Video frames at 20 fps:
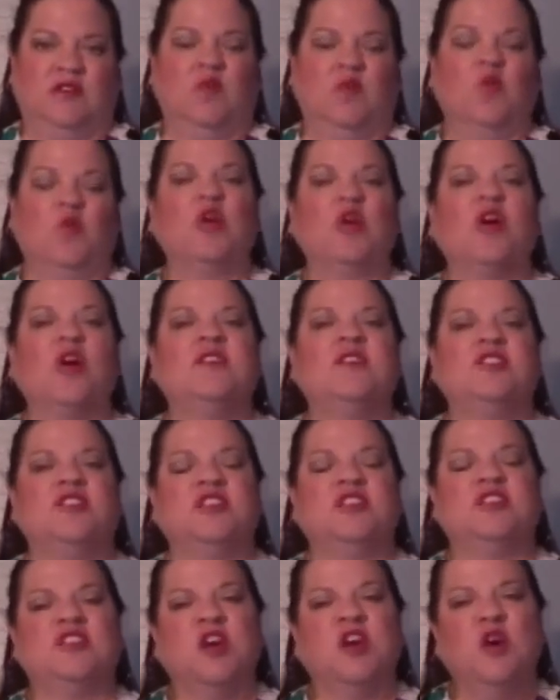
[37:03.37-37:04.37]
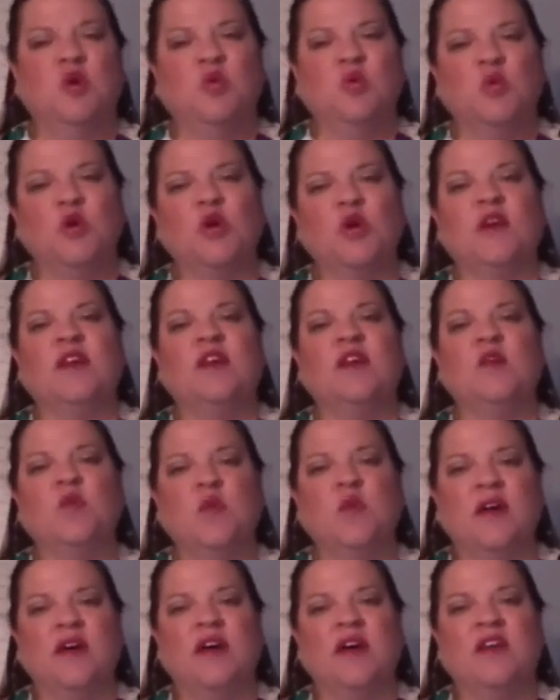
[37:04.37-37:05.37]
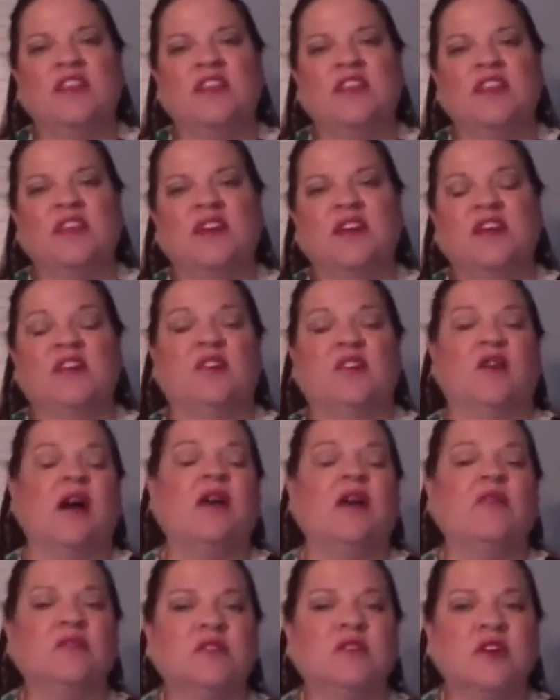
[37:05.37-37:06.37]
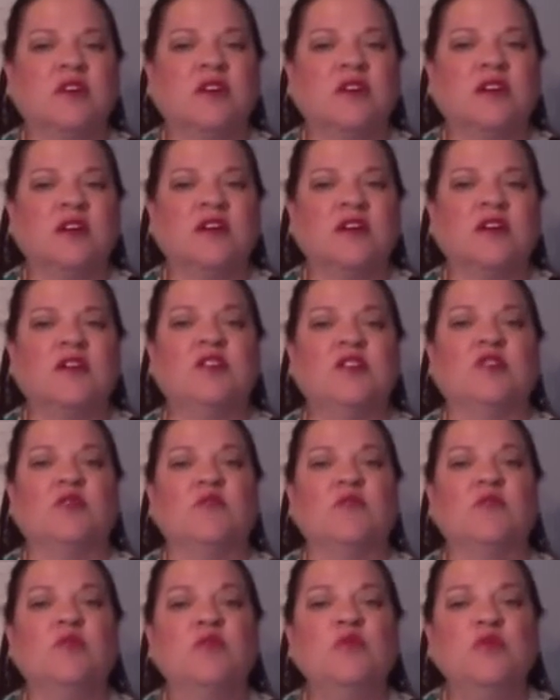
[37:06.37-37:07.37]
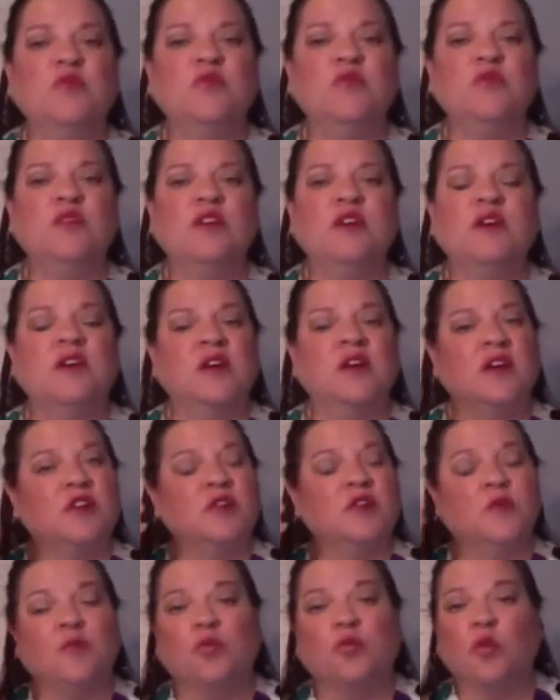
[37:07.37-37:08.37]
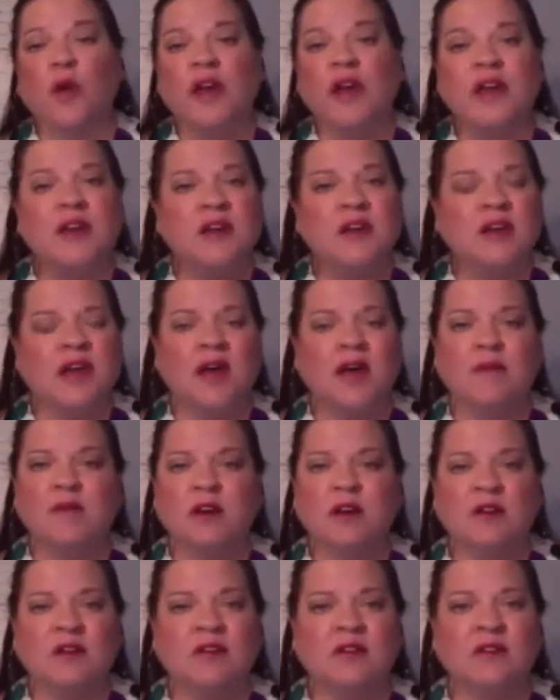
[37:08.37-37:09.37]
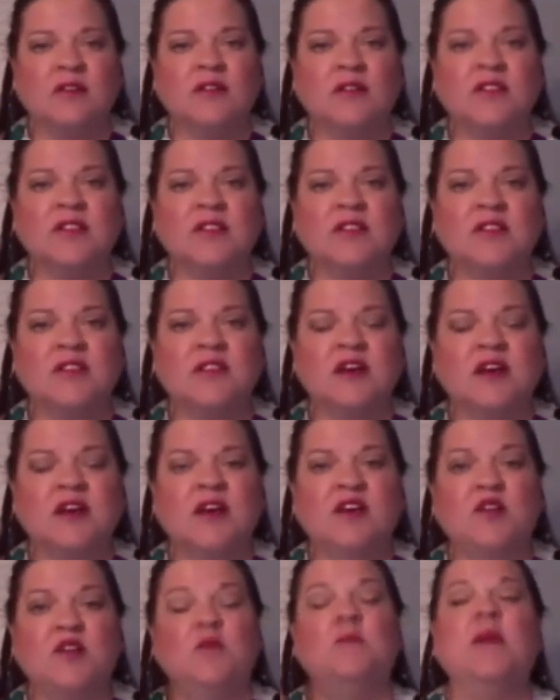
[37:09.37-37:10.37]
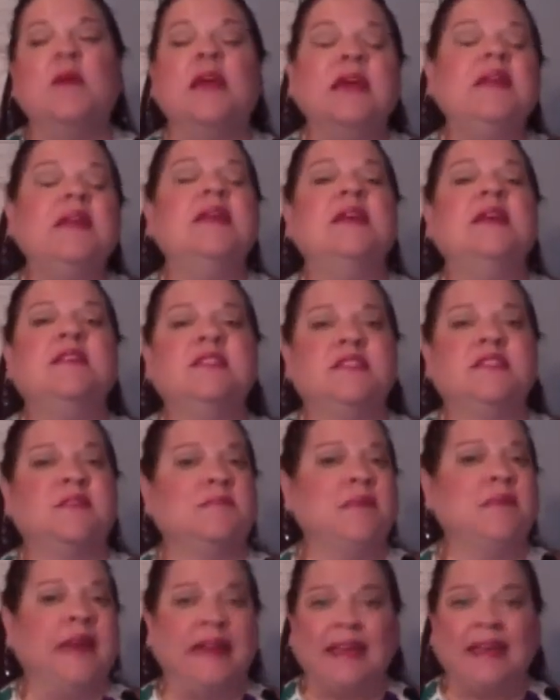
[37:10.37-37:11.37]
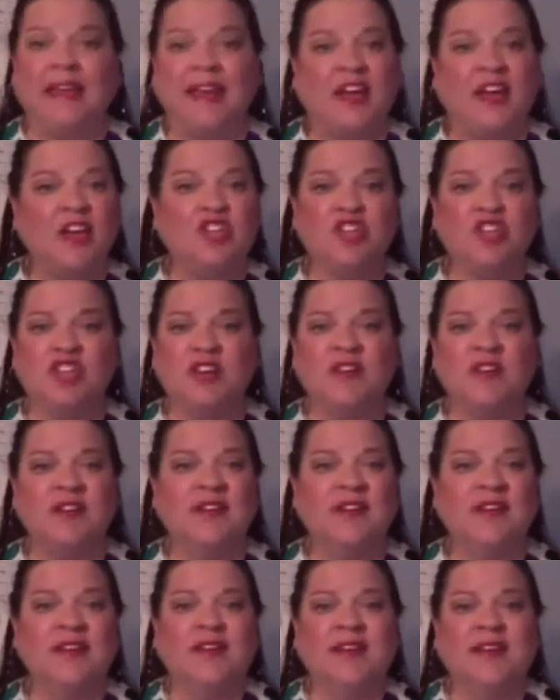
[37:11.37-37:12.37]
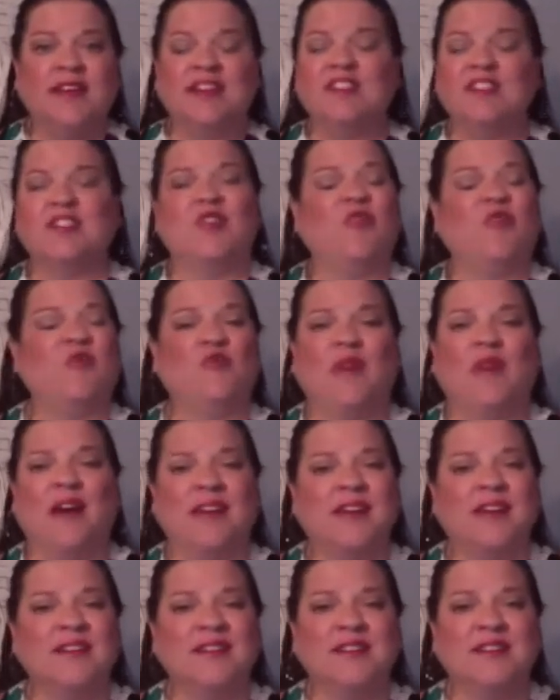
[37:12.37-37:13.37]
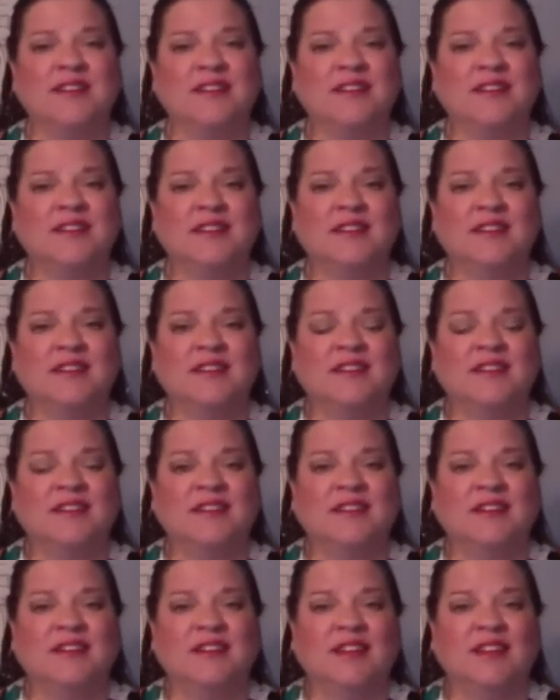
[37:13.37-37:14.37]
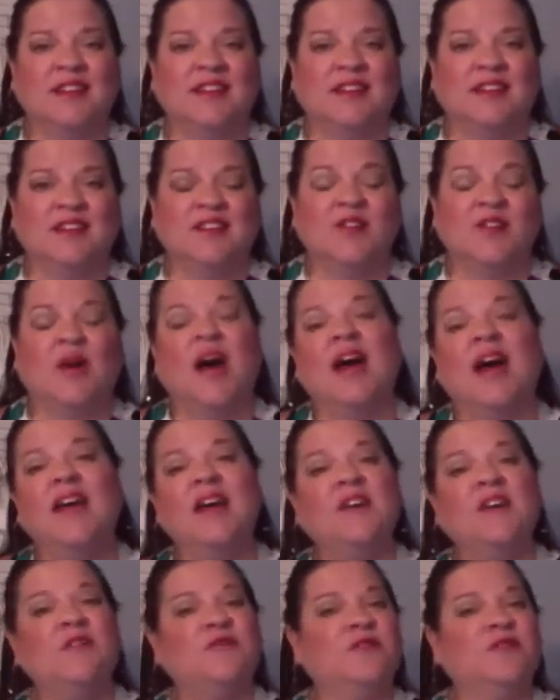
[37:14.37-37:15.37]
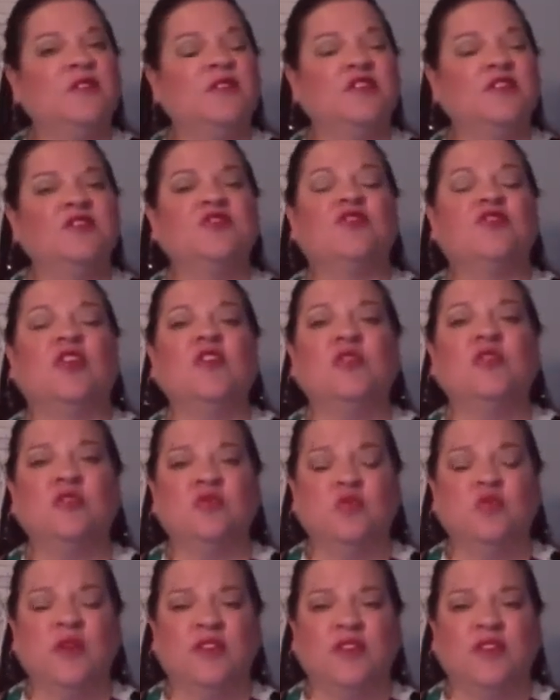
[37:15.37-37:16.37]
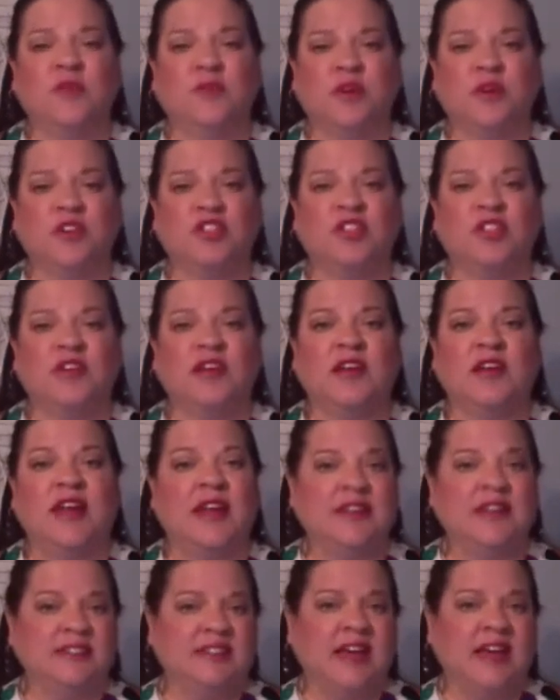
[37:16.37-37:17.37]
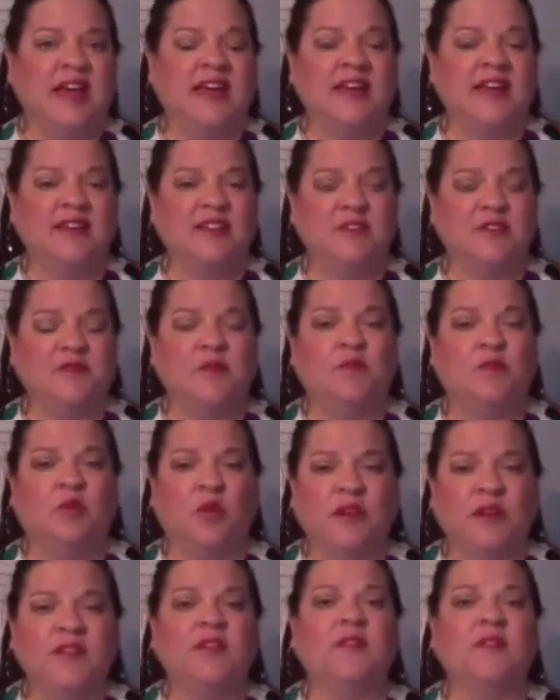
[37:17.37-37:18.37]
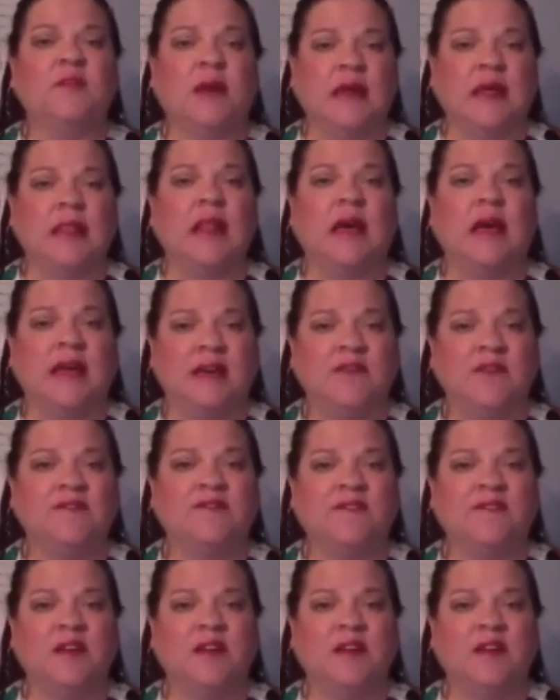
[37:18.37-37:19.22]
Work on just working with your outlook, your mood, your brain chemicals. You may need some medication. It's all right. So I have struggled with depression and anxiety at different points in my life.